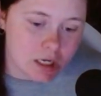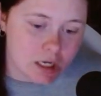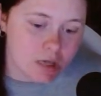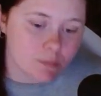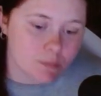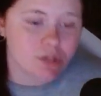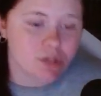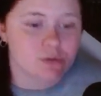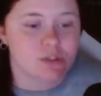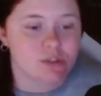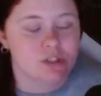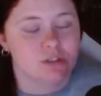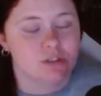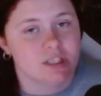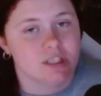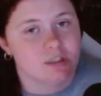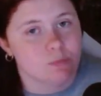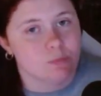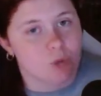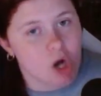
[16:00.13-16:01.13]
but they were still
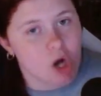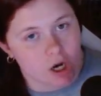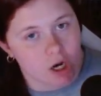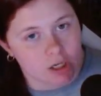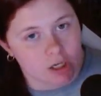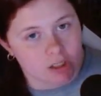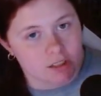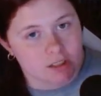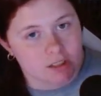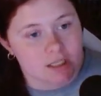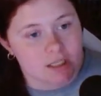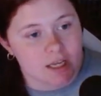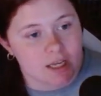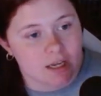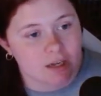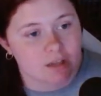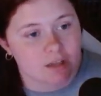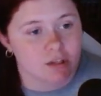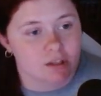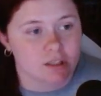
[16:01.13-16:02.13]
Kingdom Hearts.
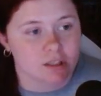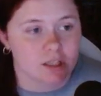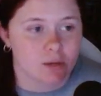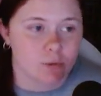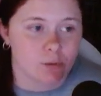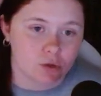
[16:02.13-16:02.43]
And I thought they were